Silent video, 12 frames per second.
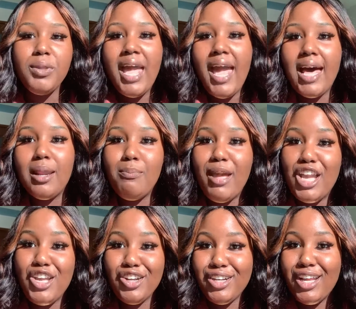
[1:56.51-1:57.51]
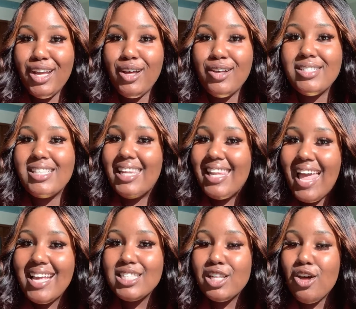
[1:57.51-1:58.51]
how to make your nails
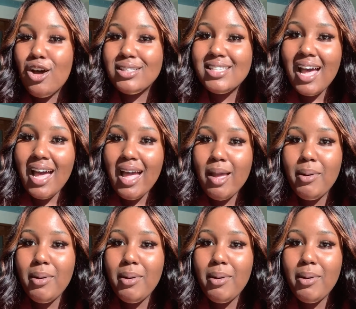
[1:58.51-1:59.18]
last a long time,